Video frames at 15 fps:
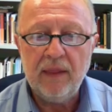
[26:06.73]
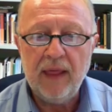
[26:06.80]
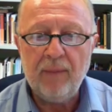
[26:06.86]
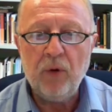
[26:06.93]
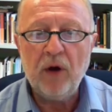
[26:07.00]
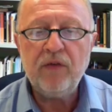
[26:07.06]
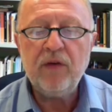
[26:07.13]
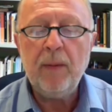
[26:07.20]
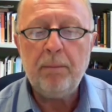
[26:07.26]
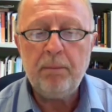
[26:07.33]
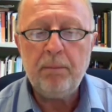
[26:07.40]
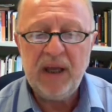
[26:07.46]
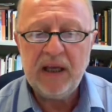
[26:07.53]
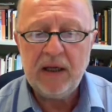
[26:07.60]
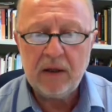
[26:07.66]
There was a
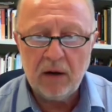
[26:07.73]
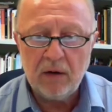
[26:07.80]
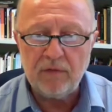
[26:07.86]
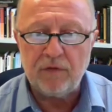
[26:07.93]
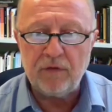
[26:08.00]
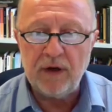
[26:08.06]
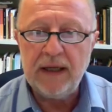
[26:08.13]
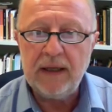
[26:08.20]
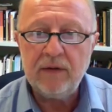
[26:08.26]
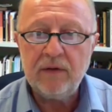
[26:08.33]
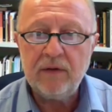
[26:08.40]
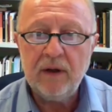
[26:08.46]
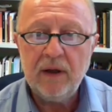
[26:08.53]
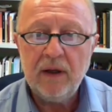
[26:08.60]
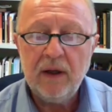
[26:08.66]
big conflict
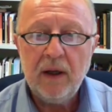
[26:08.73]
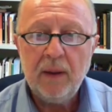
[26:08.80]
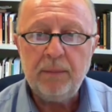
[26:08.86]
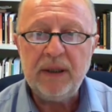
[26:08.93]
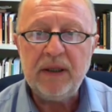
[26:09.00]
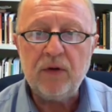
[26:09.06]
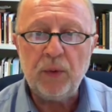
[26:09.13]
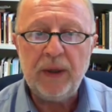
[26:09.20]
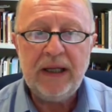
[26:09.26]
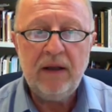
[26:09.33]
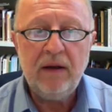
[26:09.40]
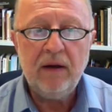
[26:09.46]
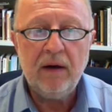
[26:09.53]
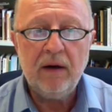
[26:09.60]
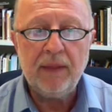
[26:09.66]

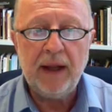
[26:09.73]
between